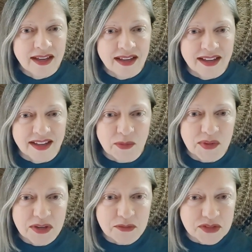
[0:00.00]
I
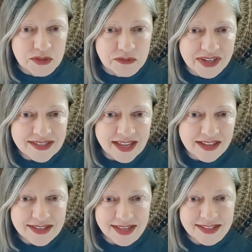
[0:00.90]
went over to a friend's
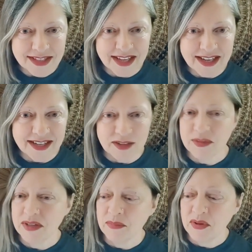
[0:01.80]
house last night. I'm
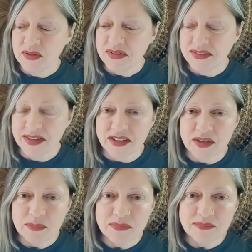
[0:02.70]
going to post
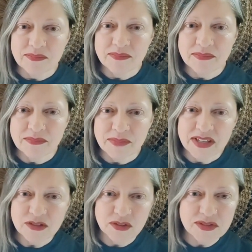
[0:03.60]
pictures